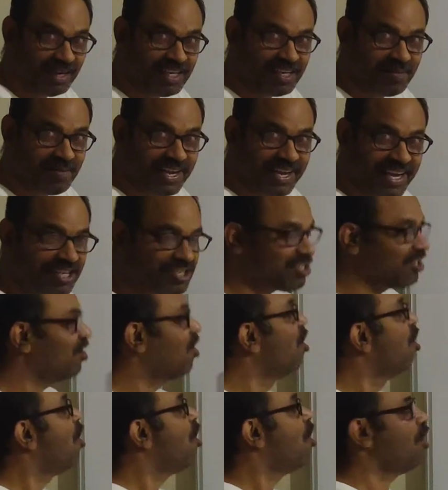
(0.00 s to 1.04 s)
multiplication
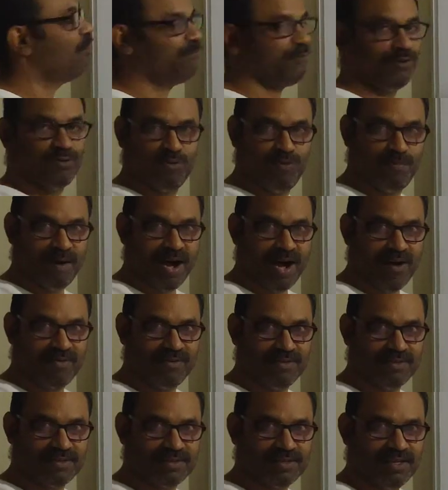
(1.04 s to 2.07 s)
of 2
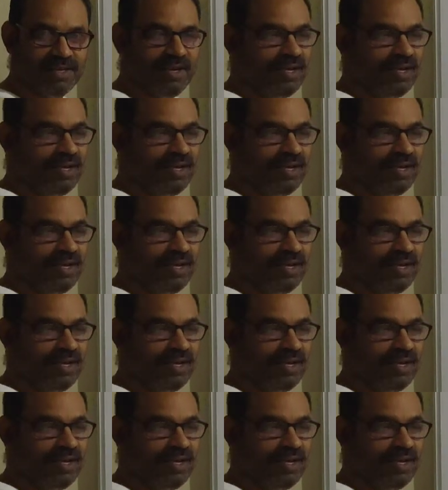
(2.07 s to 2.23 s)
powers.